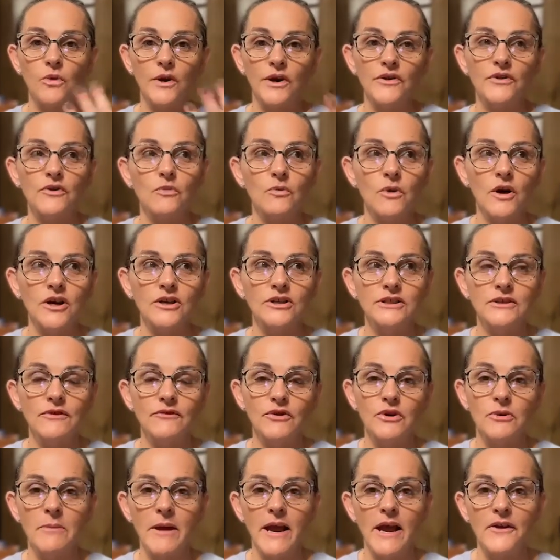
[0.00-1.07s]
where the
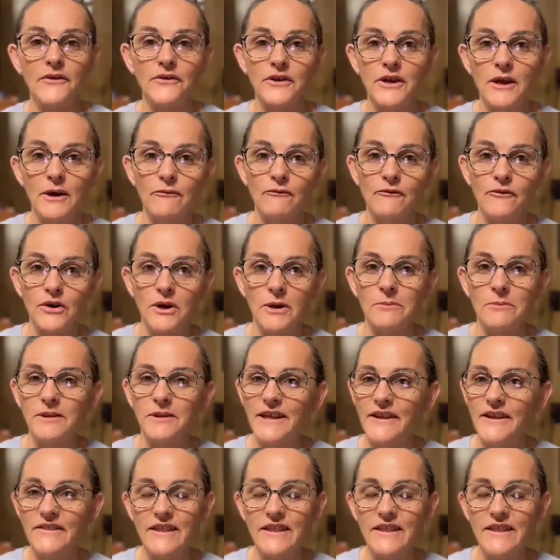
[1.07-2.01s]
words of your mouth come from.